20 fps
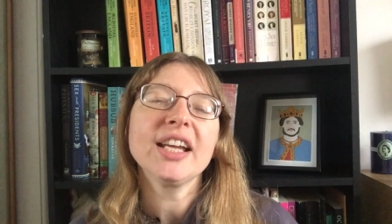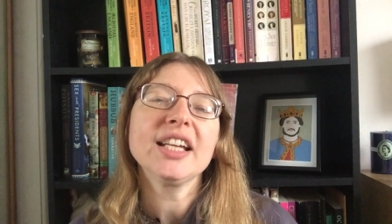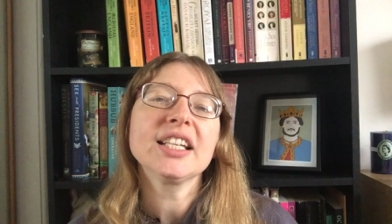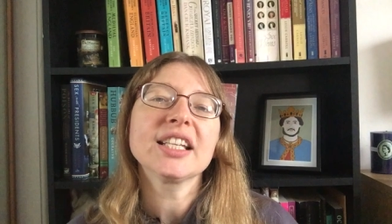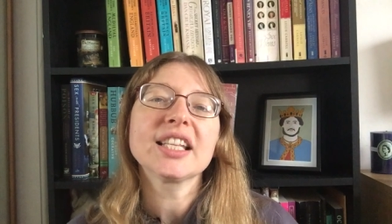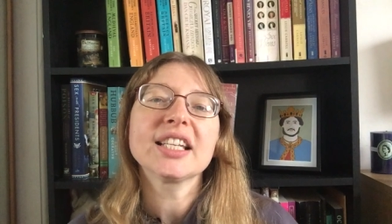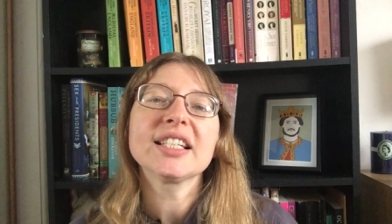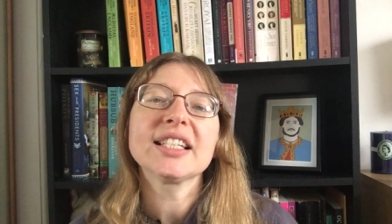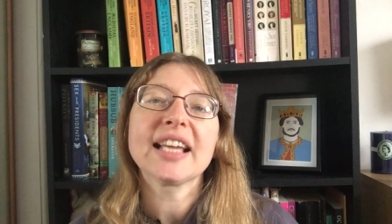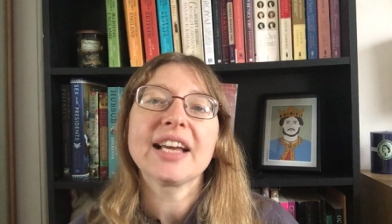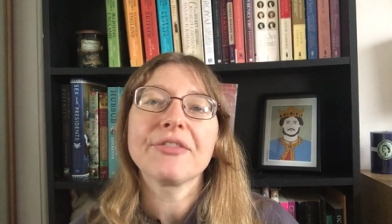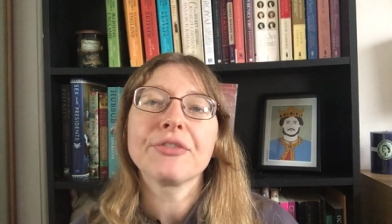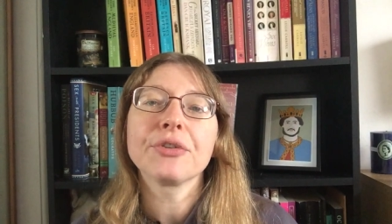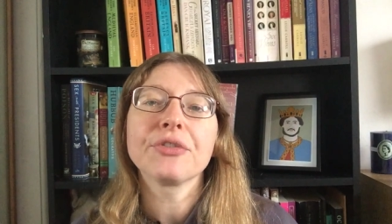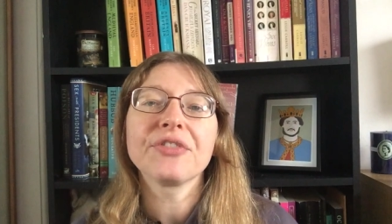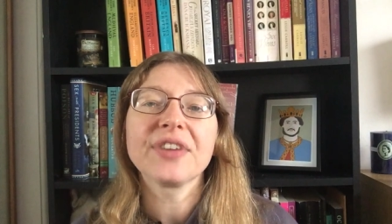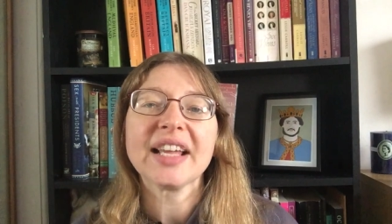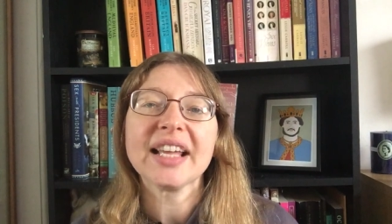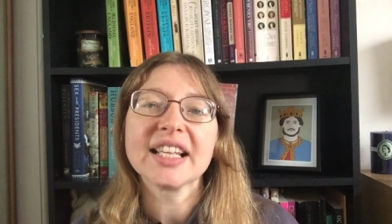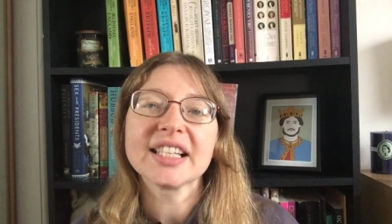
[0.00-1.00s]
to the devil
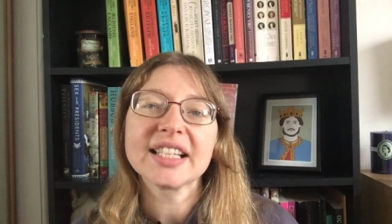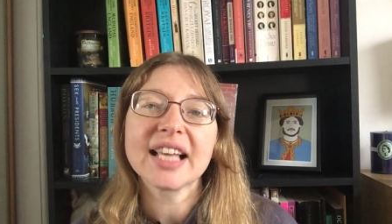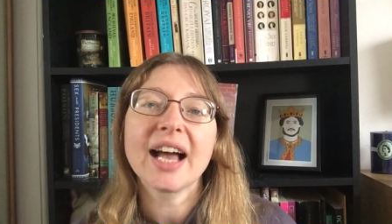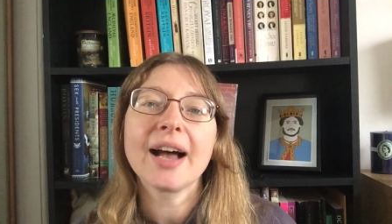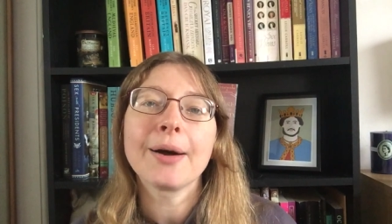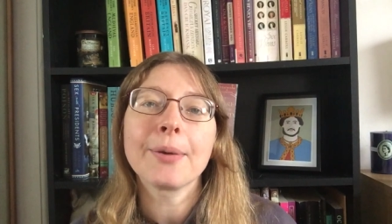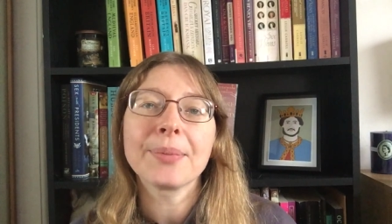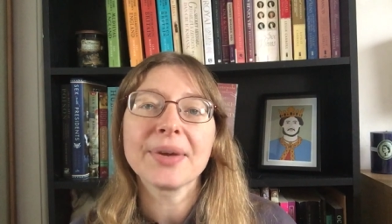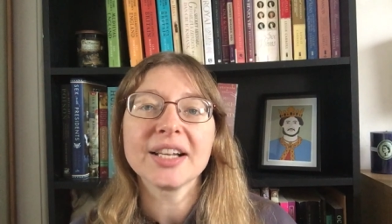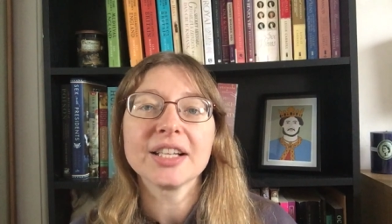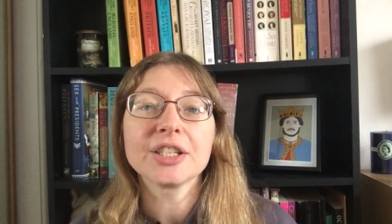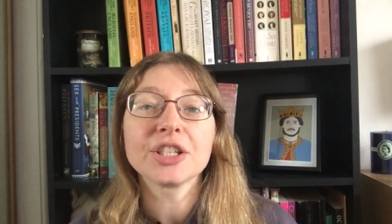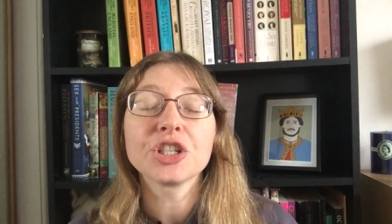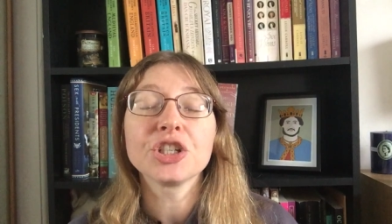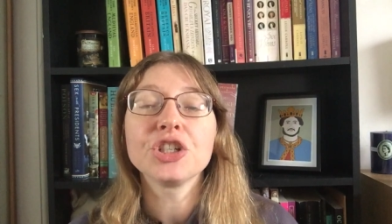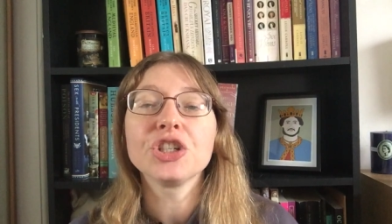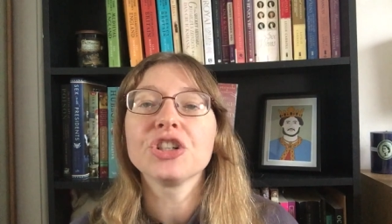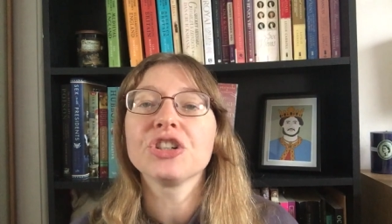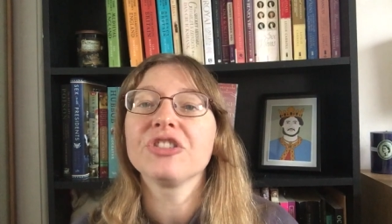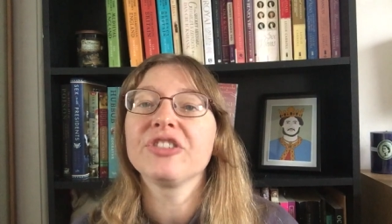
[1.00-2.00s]
for his help in
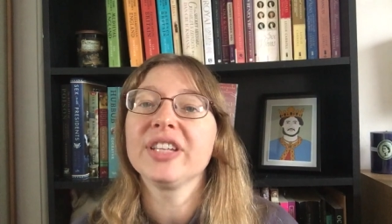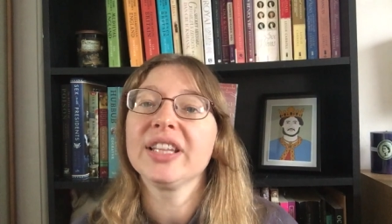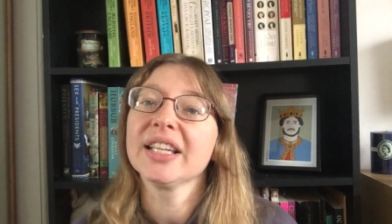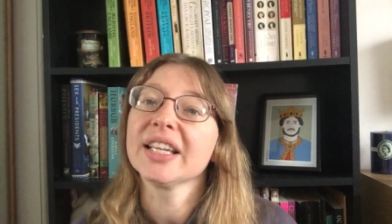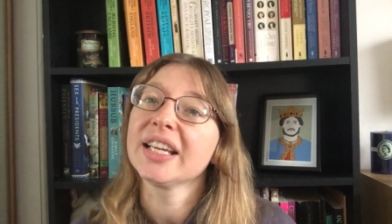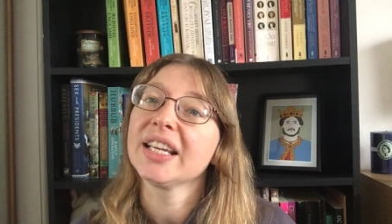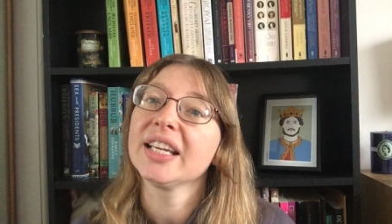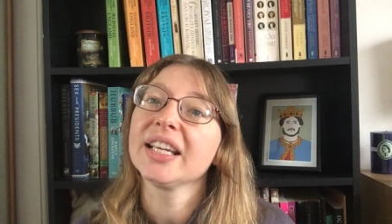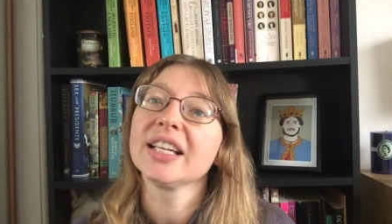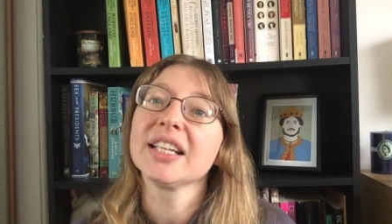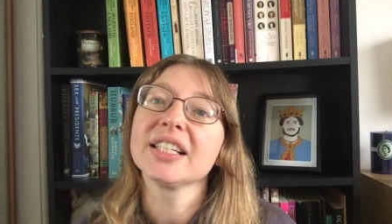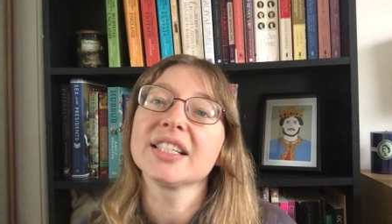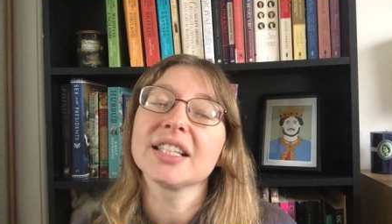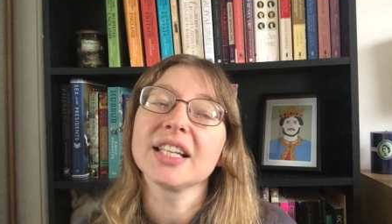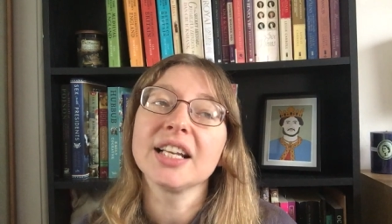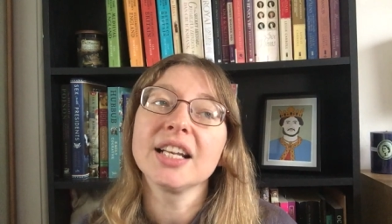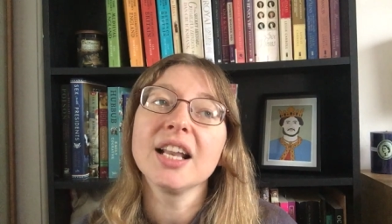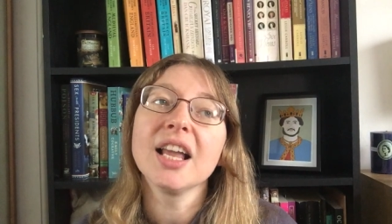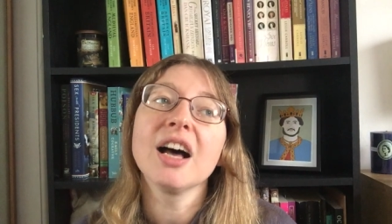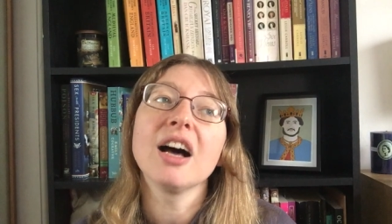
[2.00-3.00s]
securing the king's
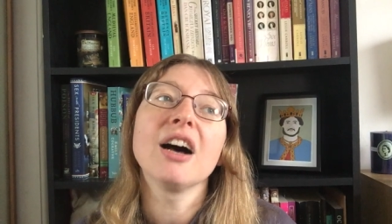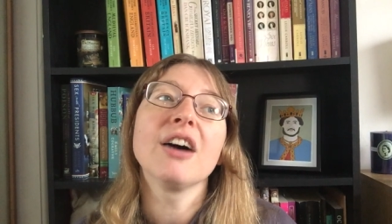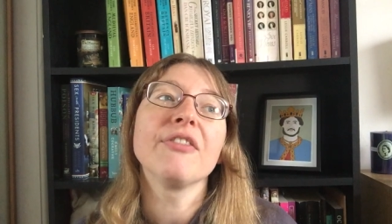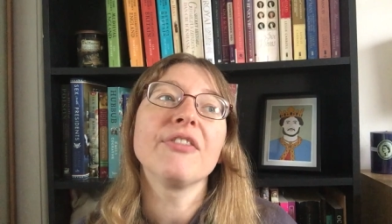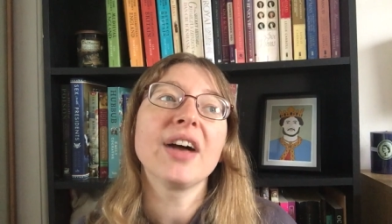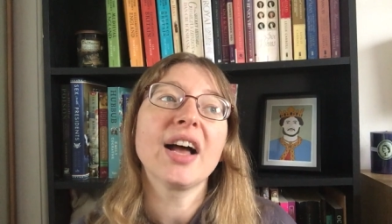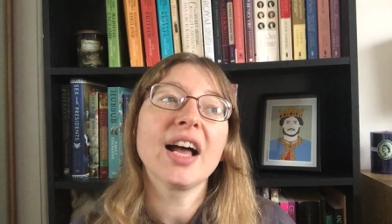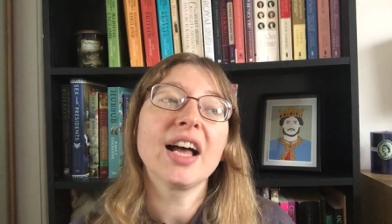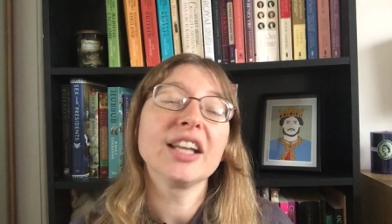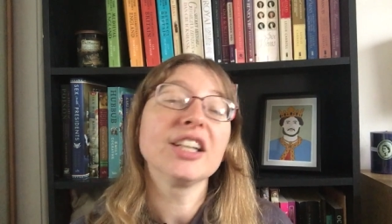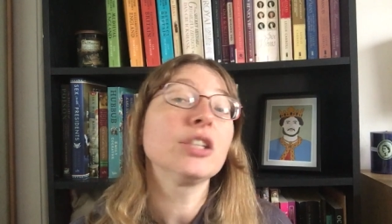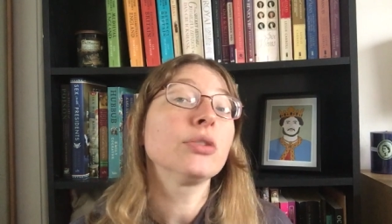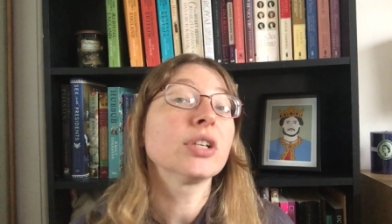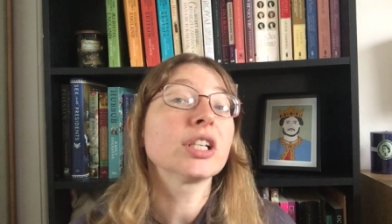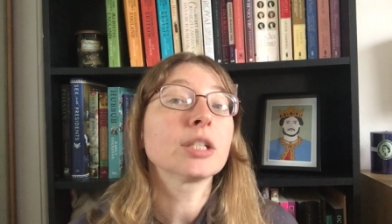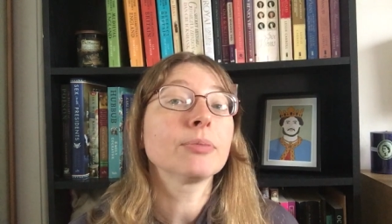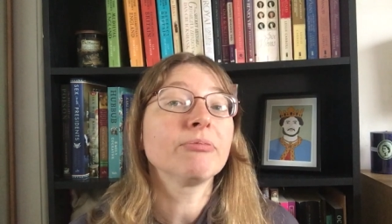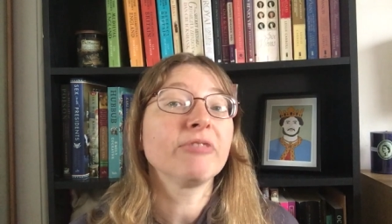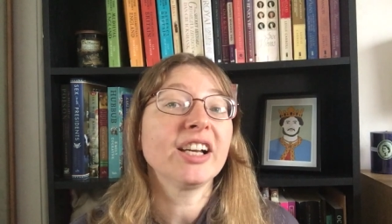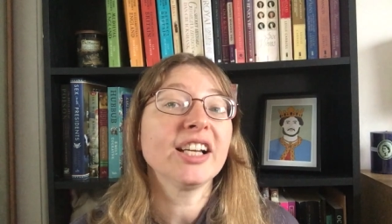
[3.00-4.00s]
love and to
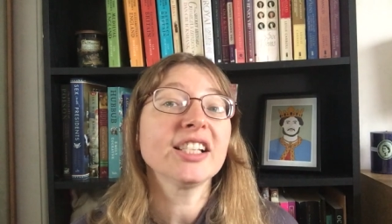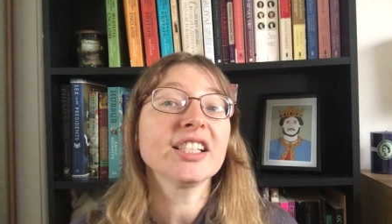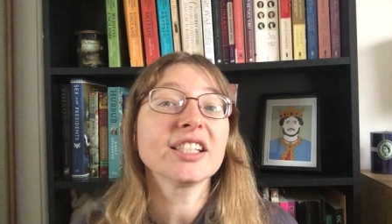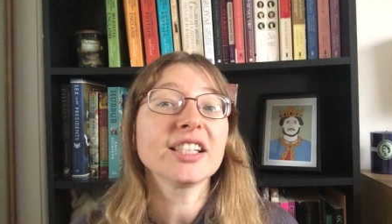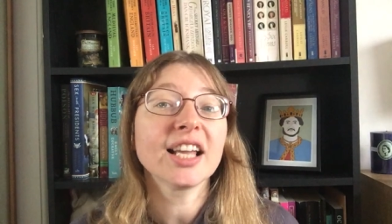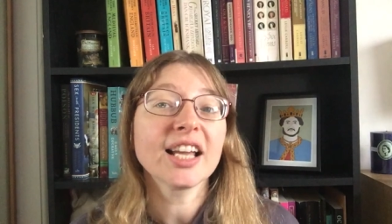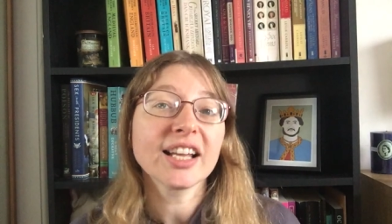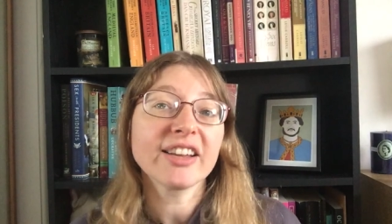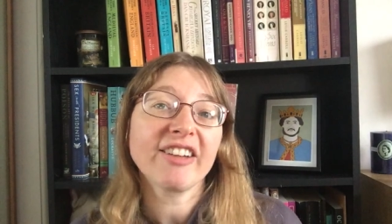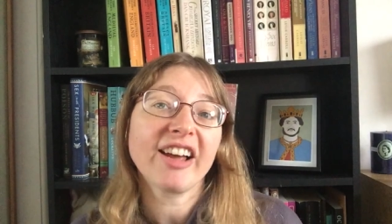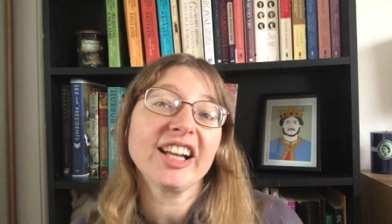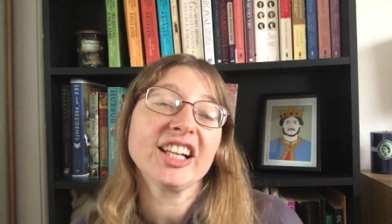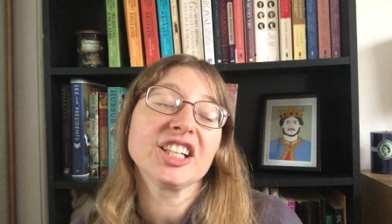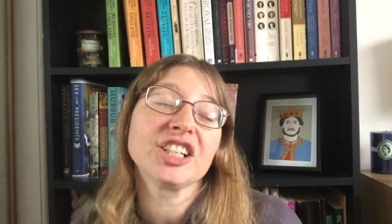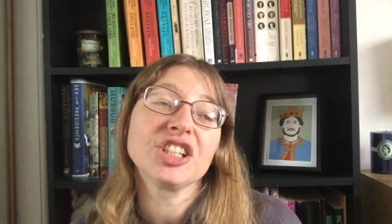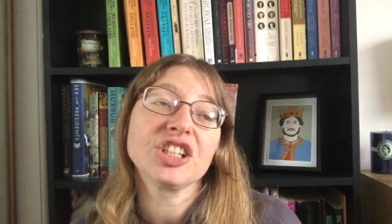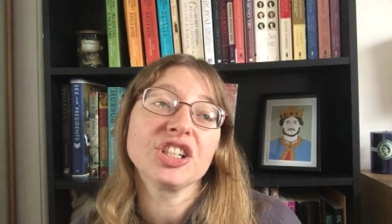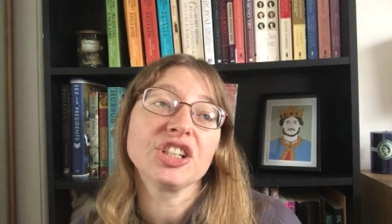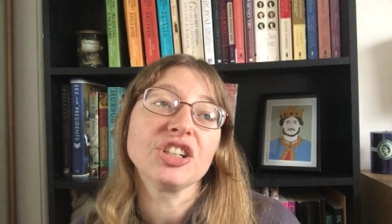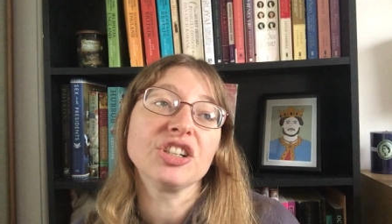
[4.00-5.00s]
express their
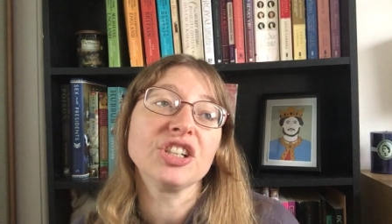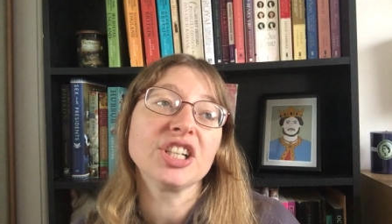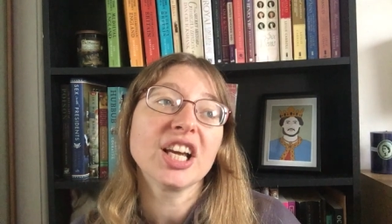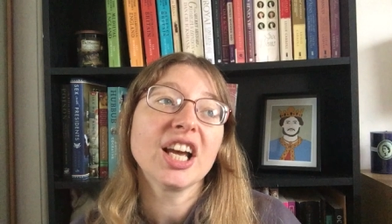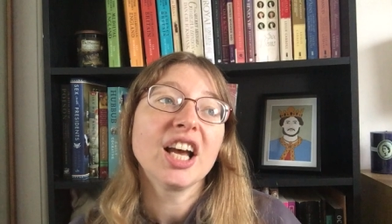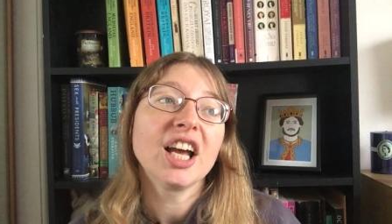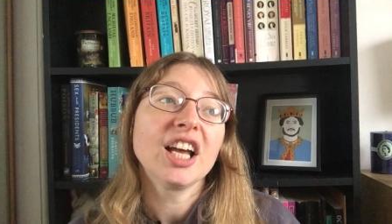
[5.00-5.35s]
gratitude